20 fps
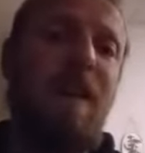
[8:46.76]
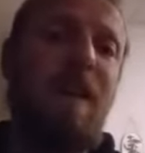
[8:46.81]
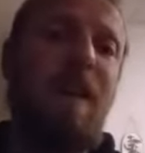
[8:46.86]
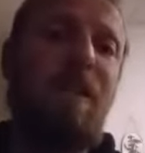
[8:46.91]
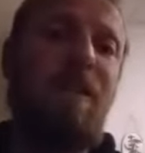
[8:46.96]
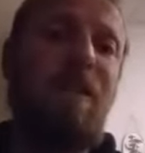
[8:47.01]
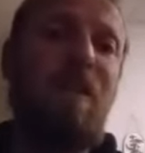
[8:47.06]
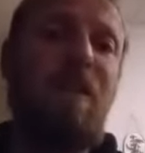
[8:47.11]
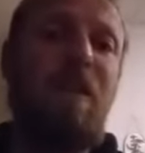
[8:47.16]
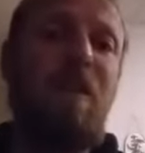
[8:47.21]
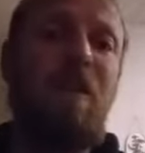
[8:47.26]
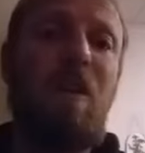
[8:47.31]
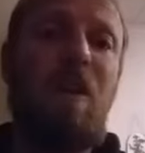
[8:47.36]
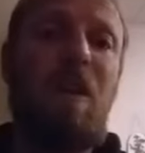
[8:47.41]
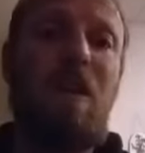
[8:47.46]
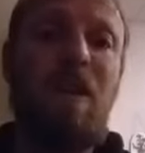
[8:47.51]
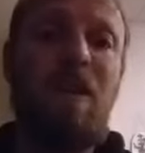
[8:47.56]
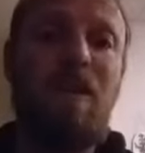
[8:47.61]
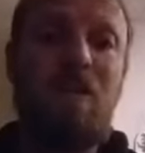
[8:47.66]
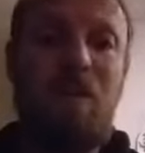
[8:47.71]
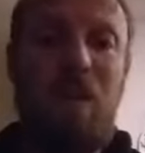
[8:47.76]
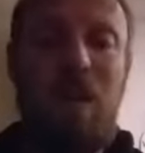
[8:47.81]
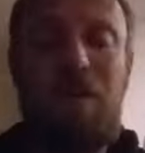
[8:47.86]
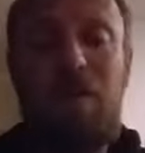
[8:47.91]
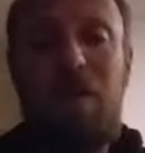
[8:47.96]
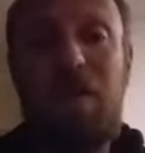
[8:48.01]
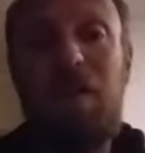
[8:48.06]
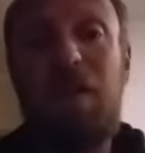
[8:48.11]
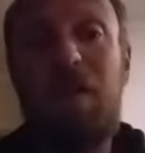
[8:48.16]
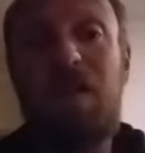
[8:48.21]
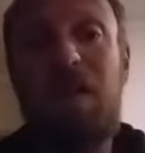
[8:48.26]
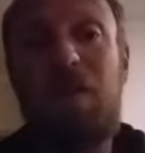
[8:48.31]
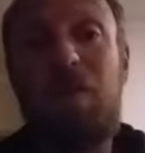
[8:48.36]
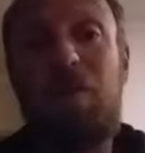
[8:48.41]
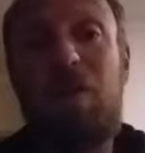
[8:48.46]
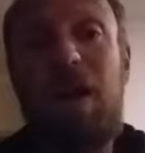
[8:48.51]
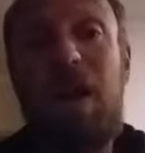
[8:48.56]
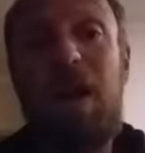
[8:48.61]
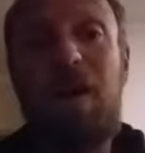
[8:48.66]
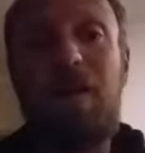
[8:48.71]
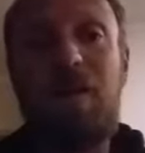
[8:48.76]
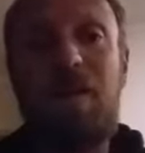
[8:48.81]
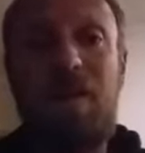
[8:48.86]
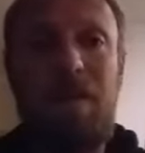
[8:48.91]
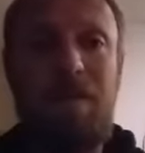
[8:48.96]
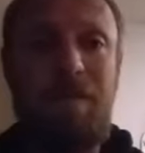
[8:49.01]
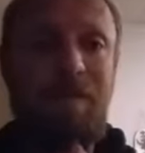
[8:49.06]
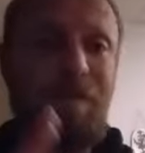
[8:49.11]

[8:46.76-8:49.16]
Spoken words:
If you are in trouble somewhere out